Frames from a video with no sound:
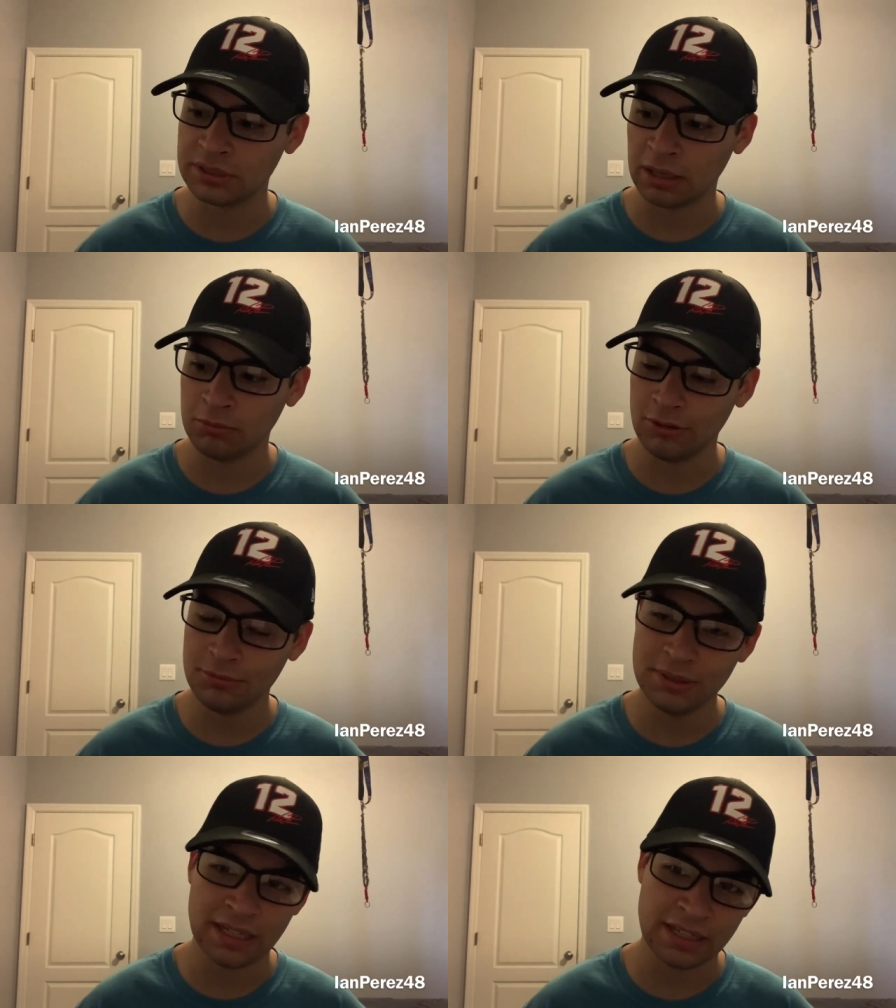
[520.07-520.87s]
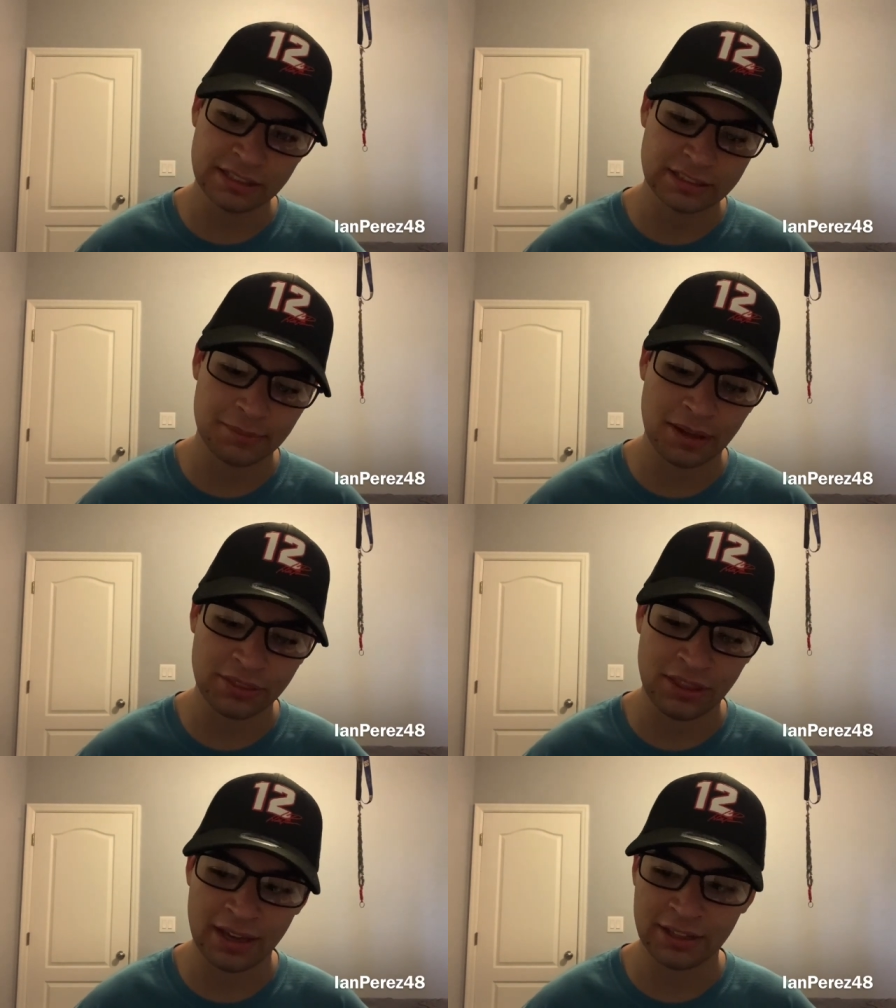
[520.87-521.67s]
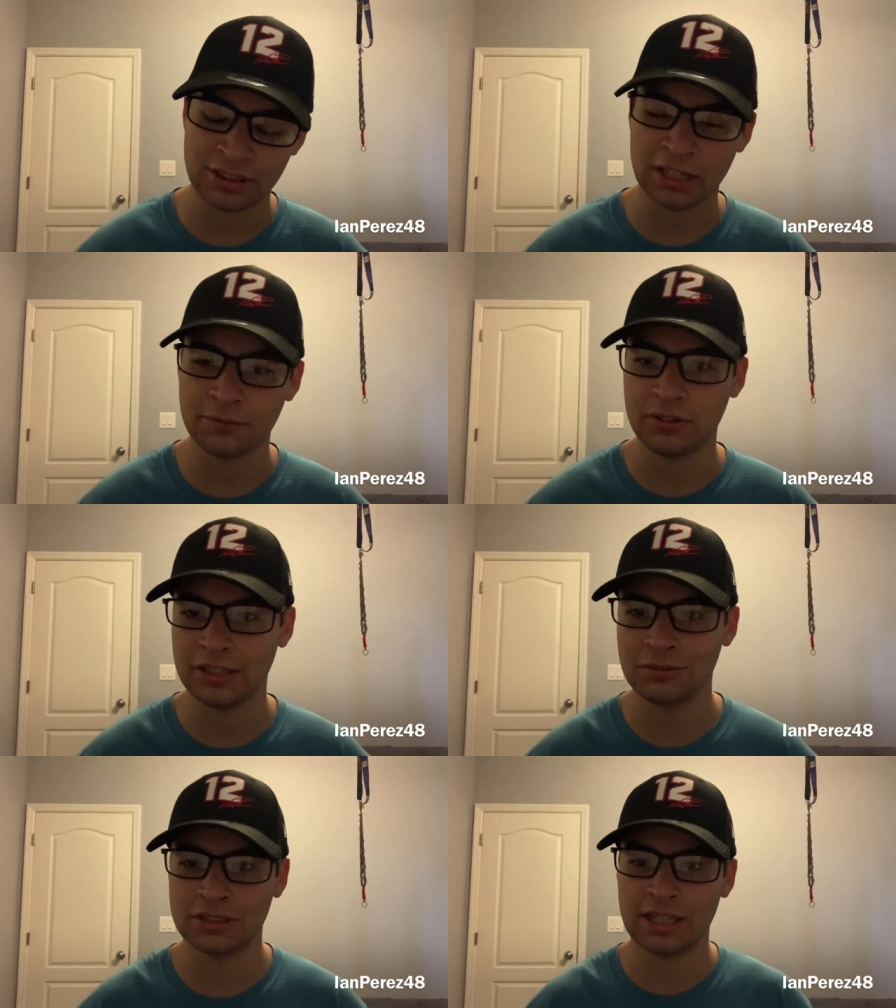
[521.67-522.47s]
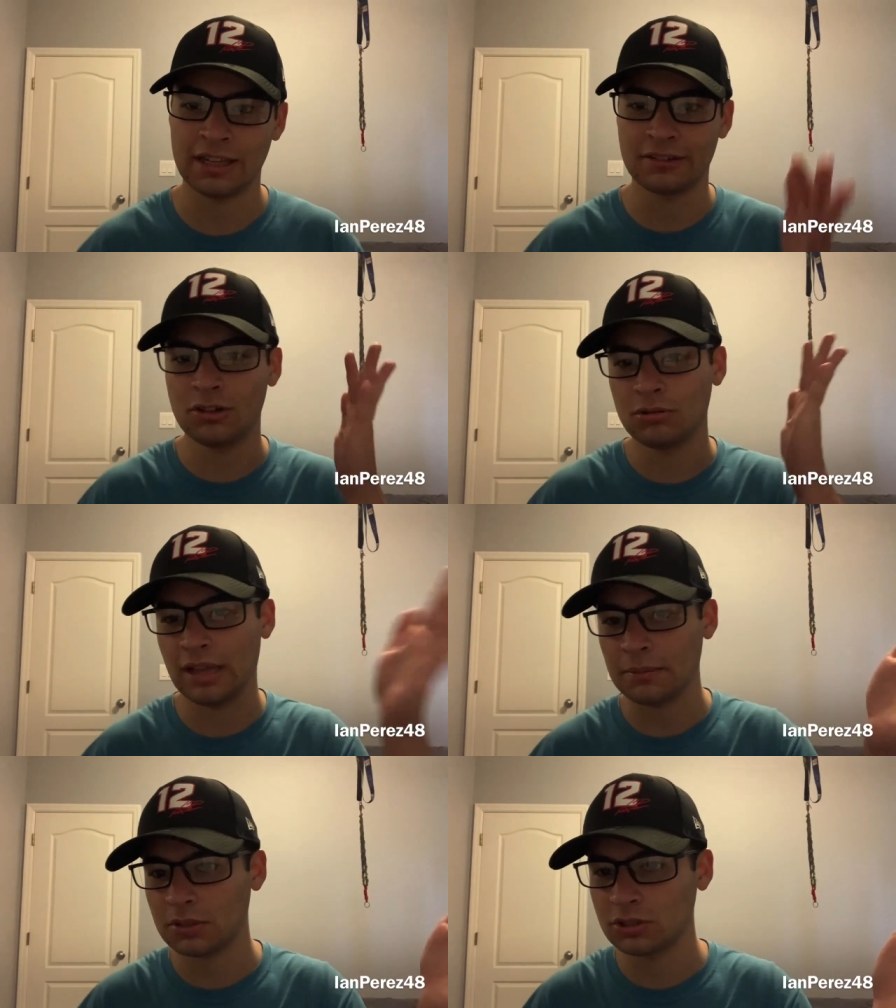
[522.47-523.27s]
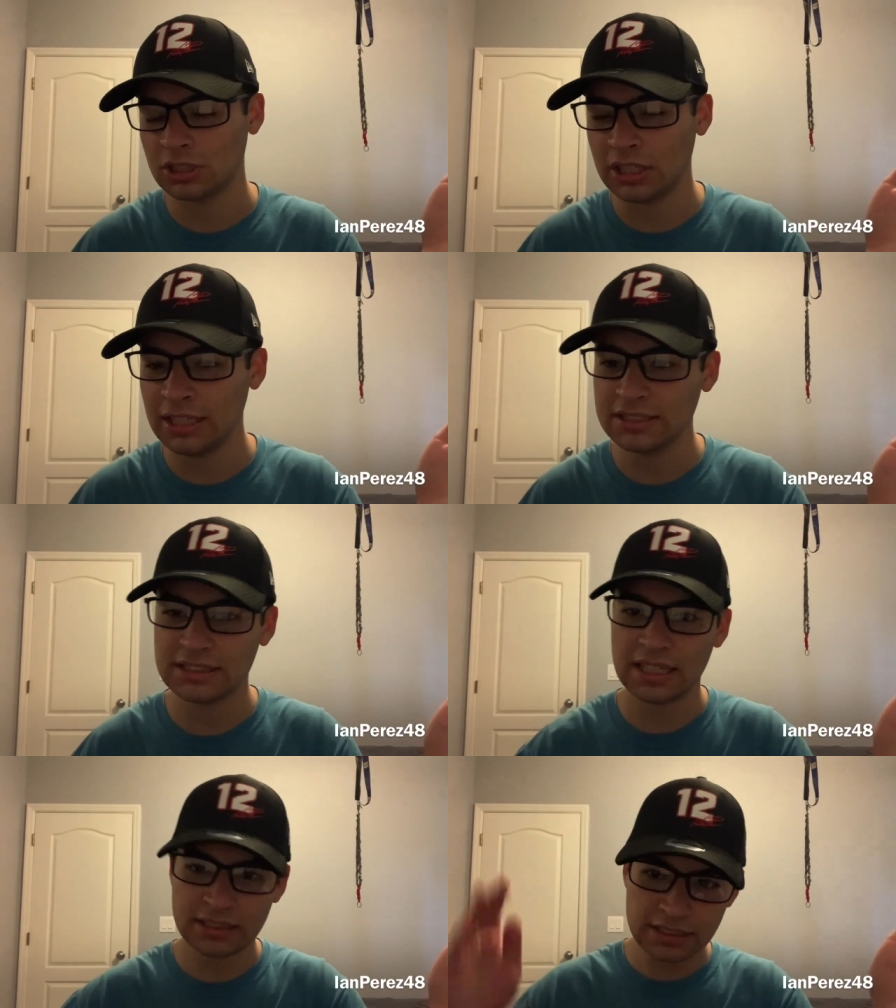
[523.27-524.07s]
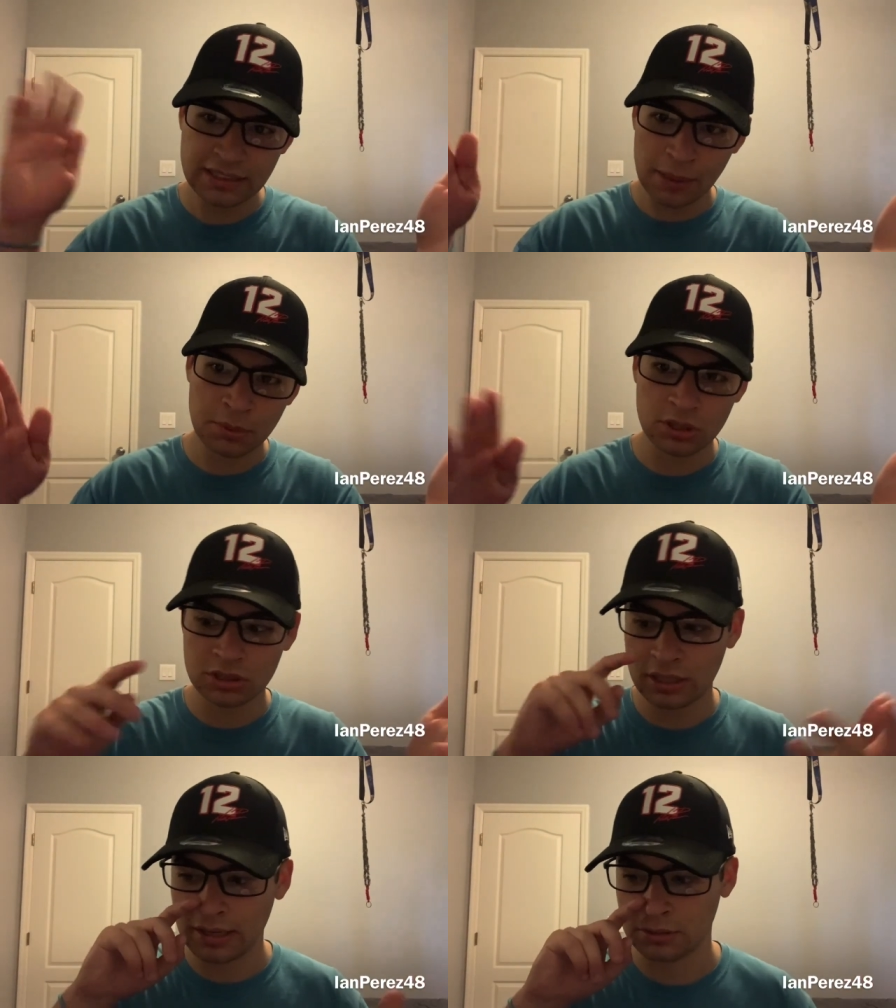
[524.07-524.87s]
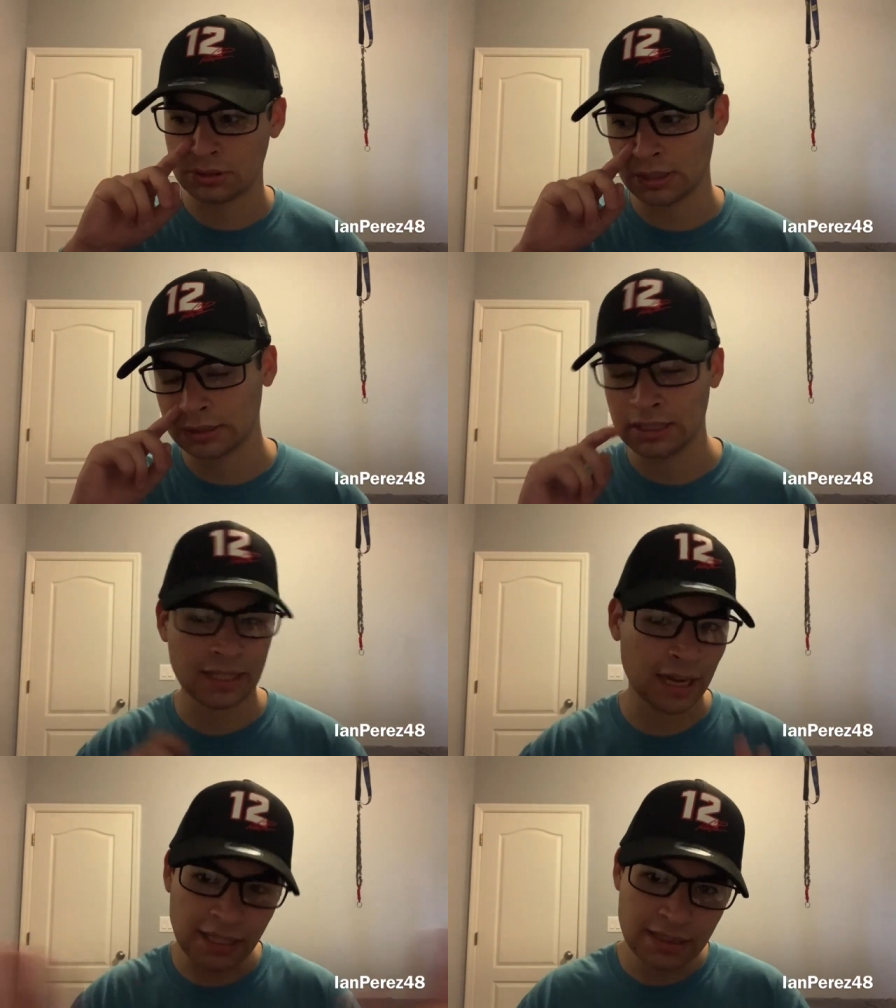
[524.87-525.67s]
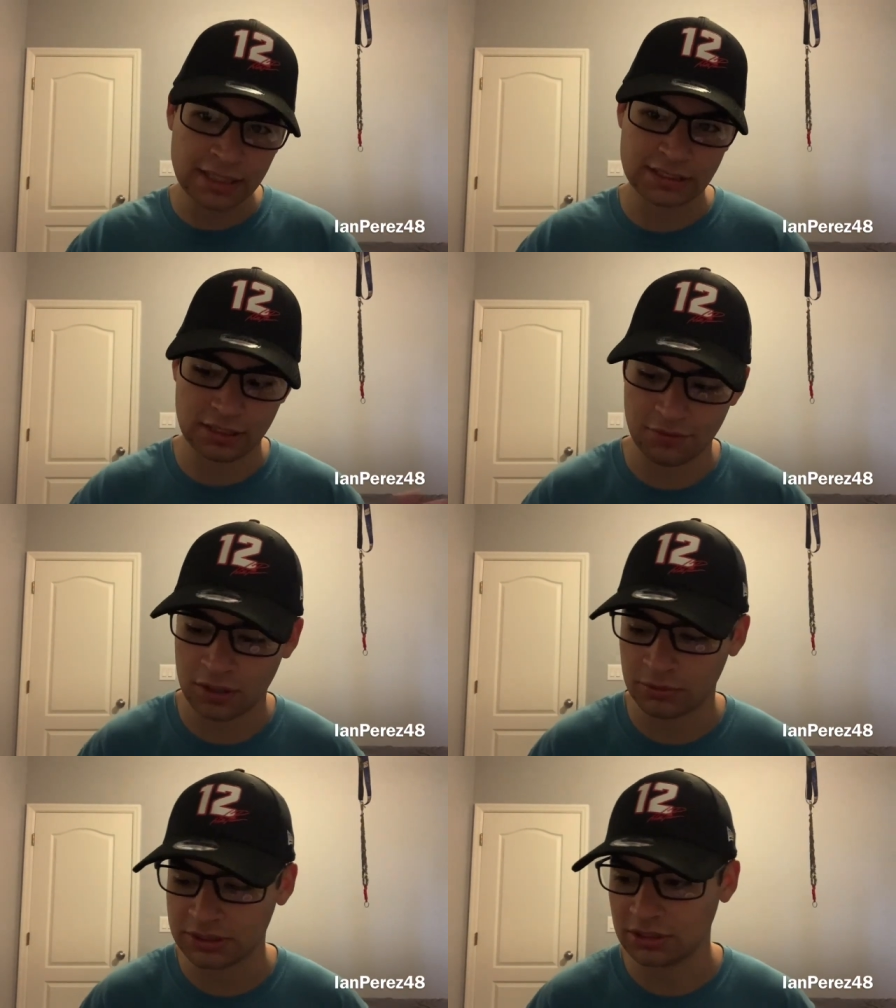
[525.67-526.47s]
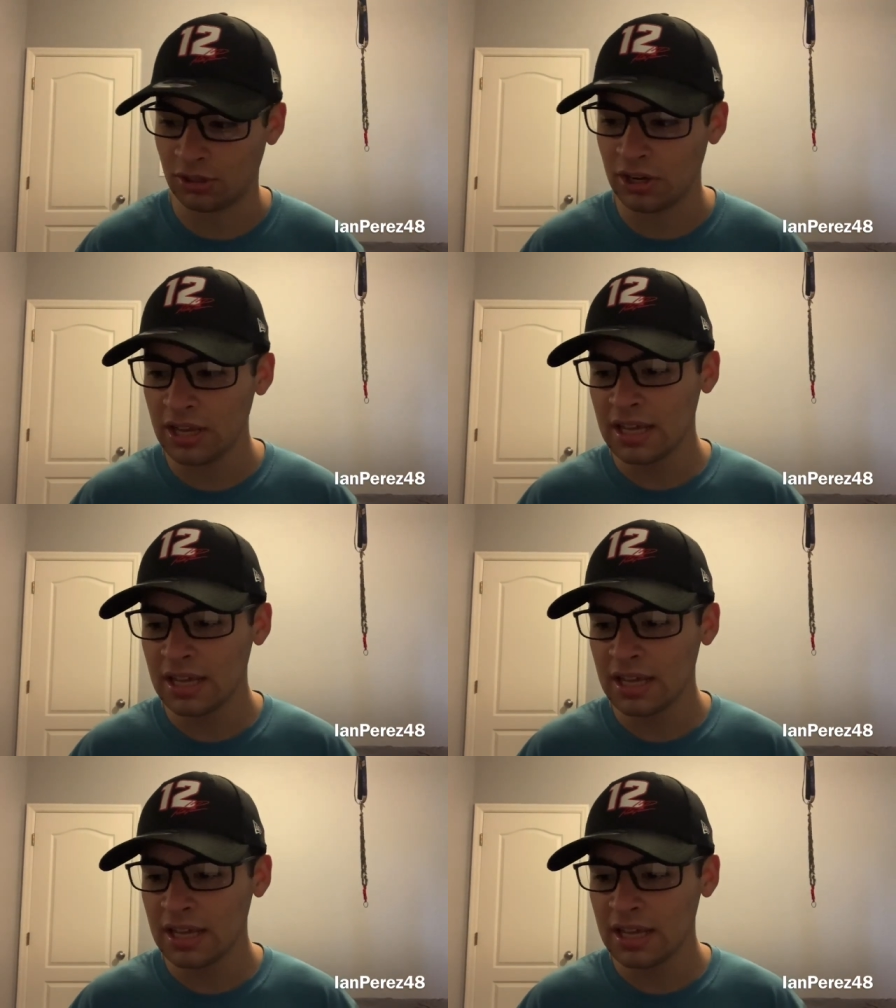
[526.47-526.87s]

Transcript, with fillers: I will be honest about that. Thankfully, it was not like, oh, lap cars on the inside, lead lap cars on the outside, because I hate that single file restart.